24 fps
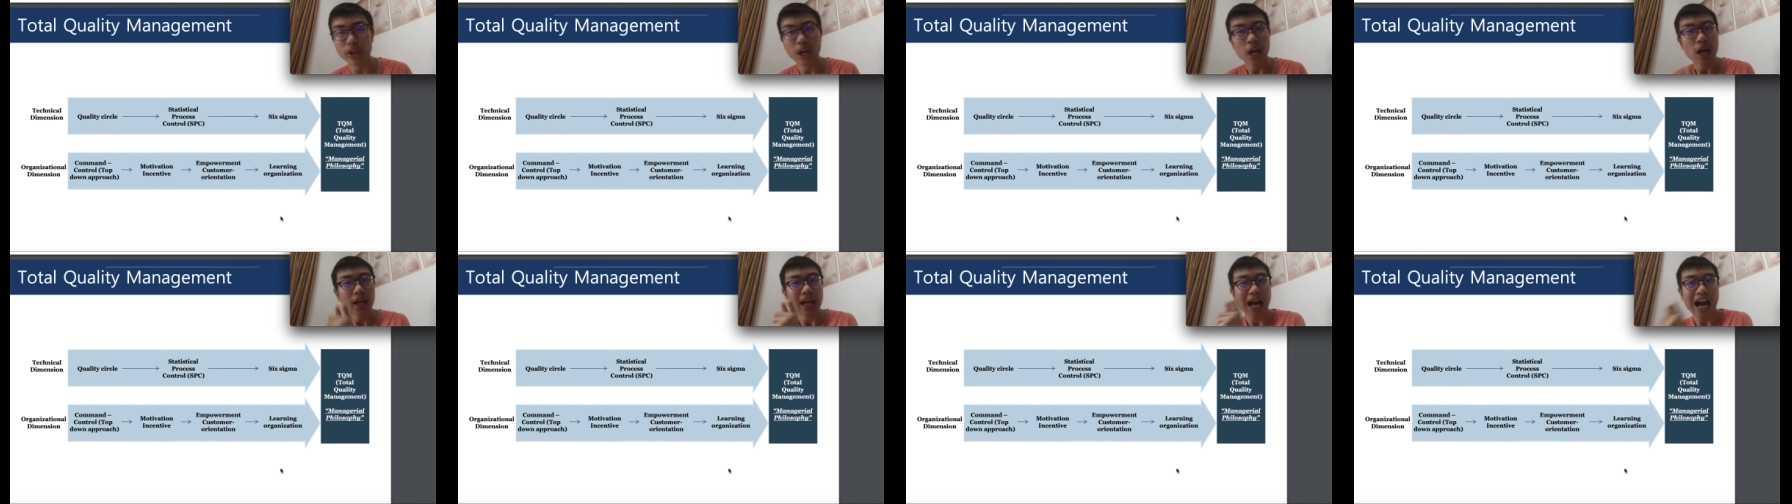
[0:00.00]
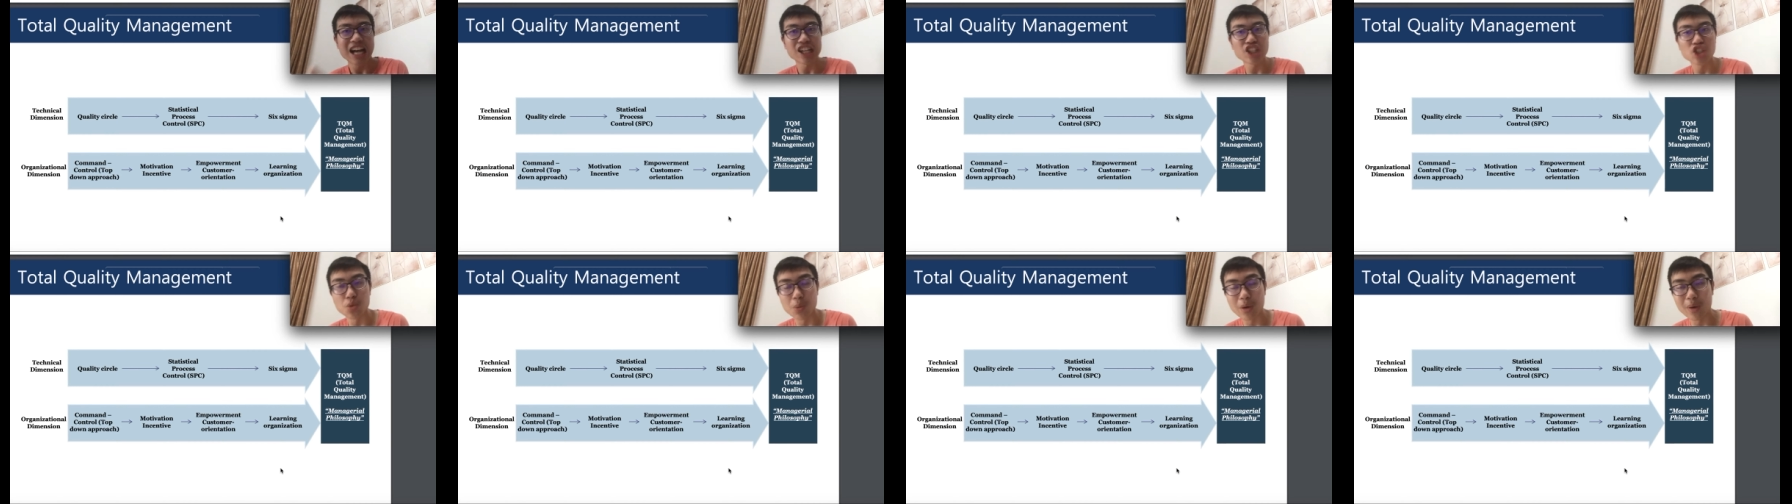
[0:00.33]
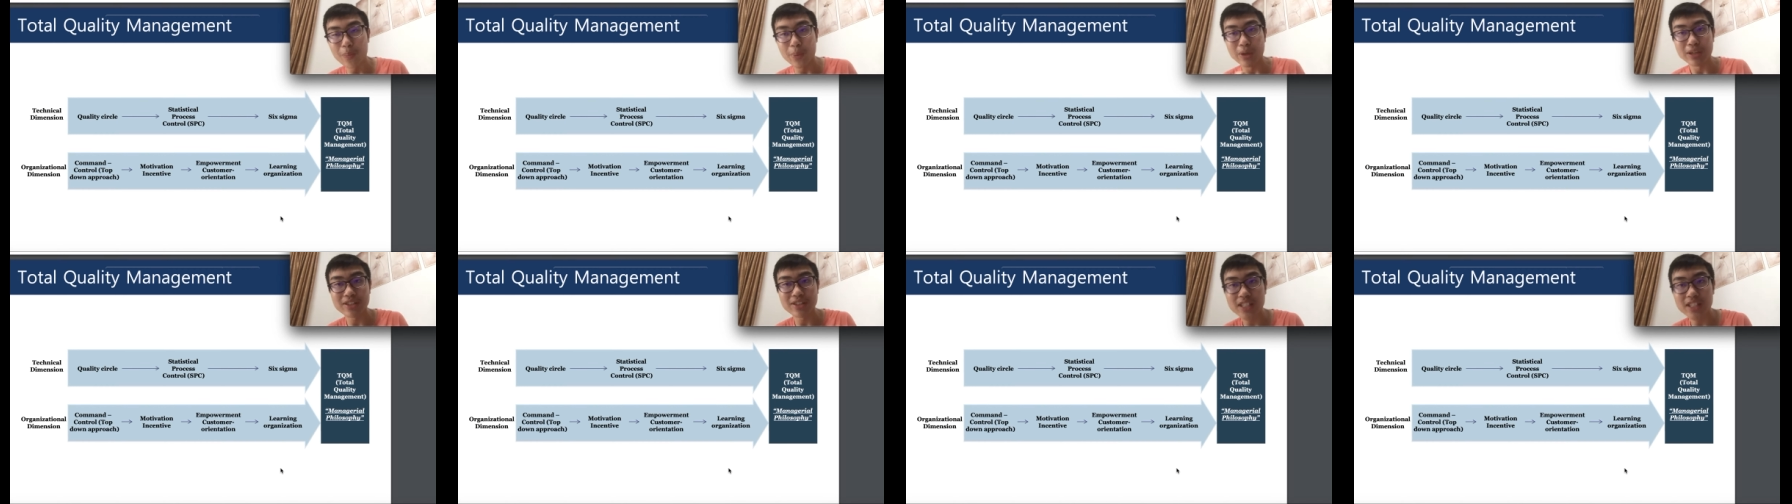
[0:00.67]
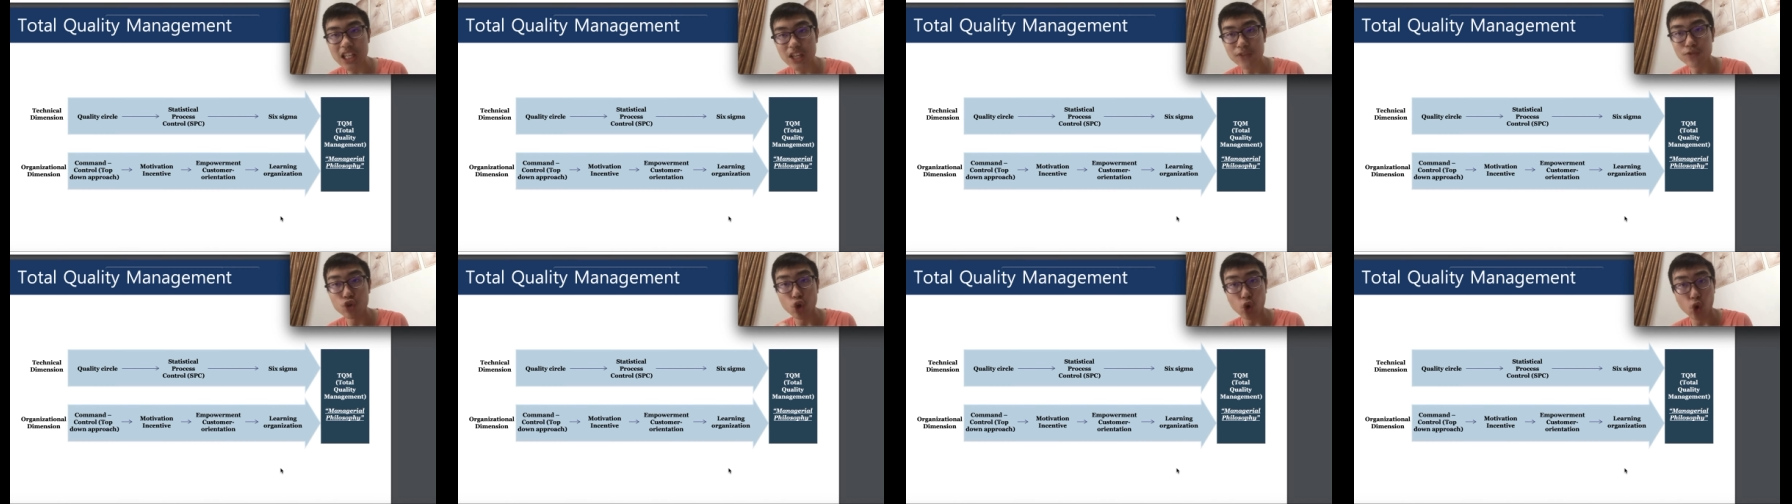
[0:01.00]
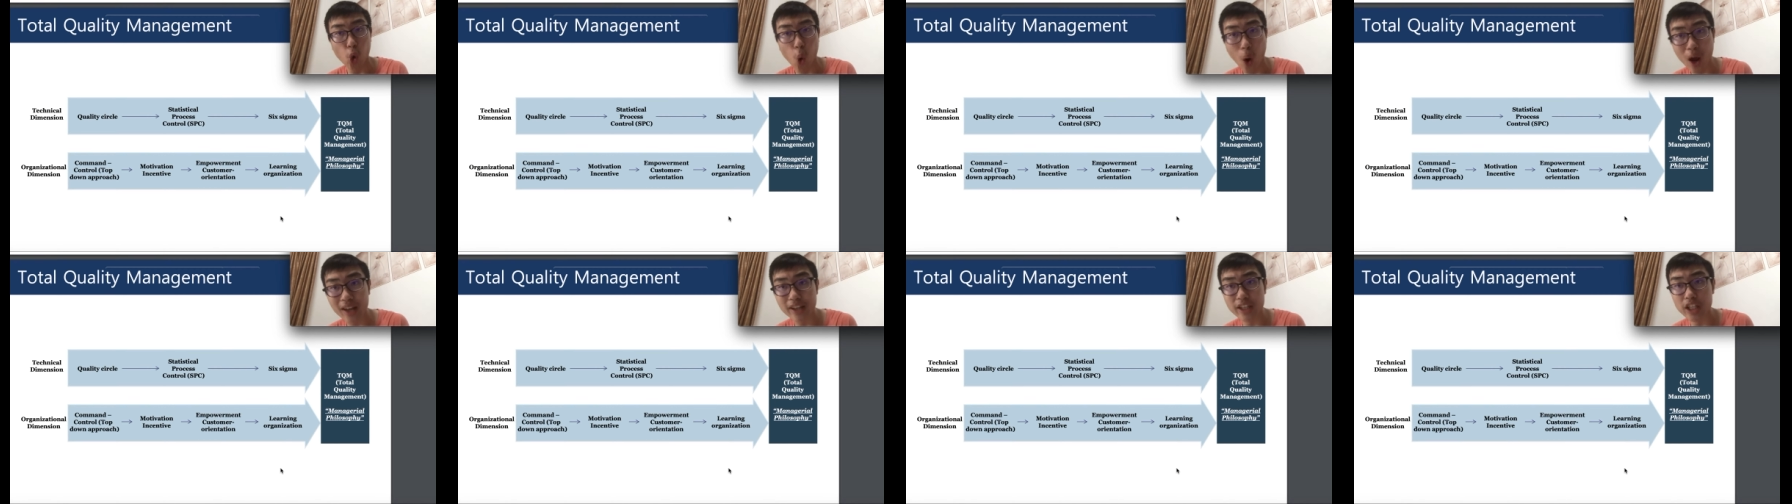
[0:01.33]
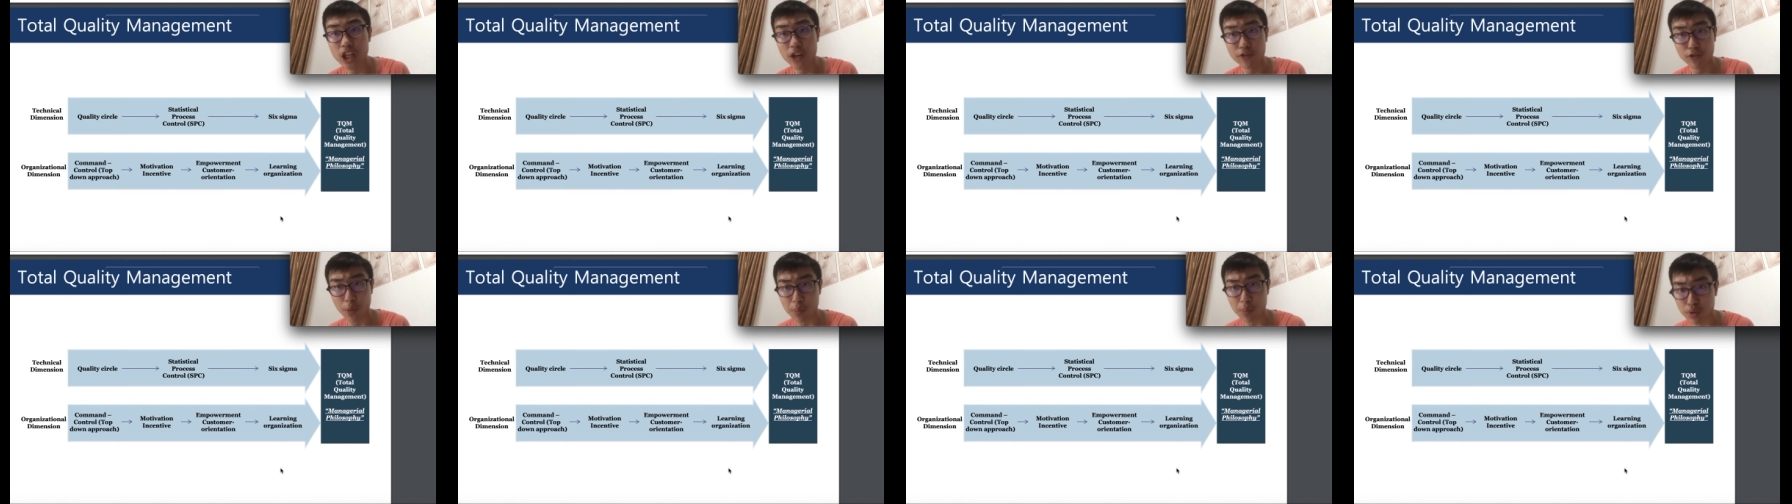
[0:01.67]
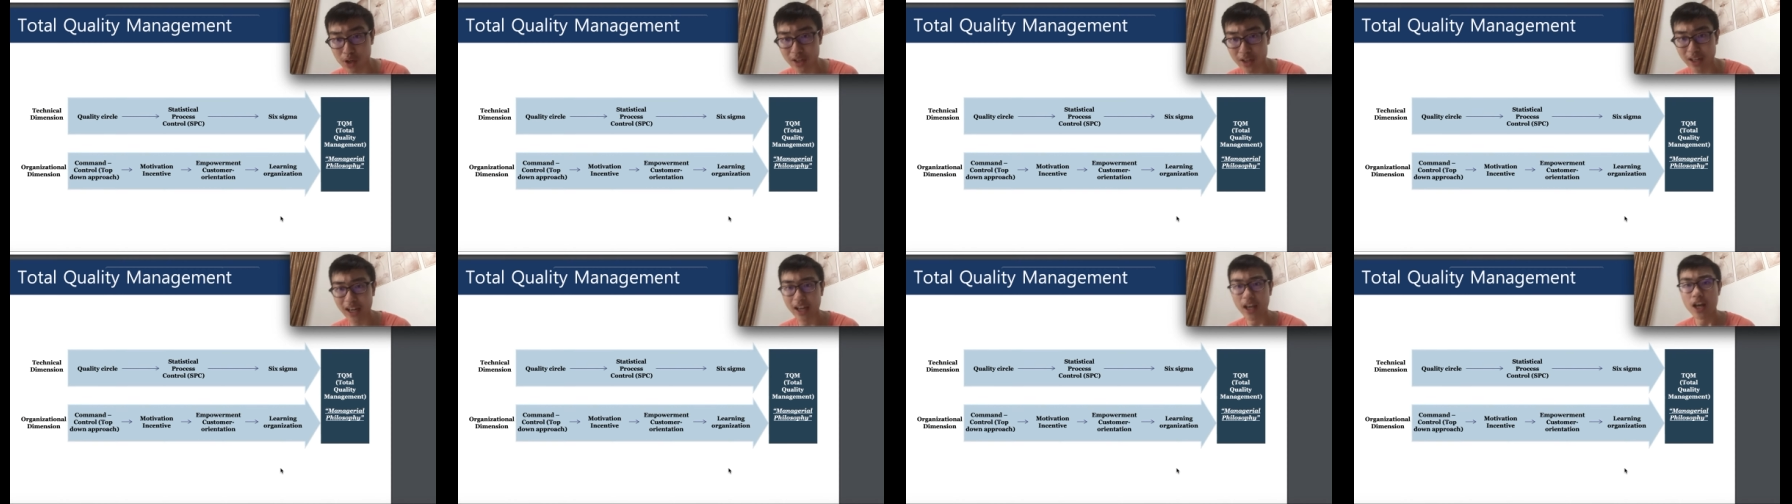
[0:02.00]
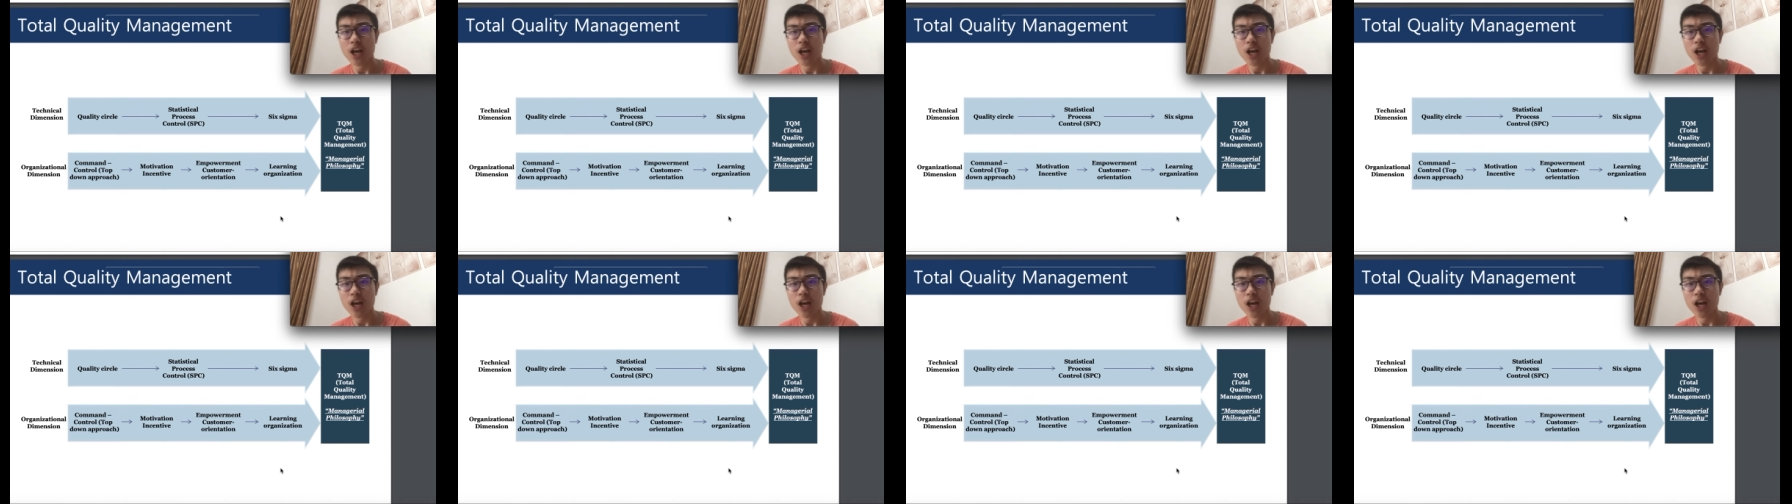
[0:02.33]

customers perceive your quality of your product.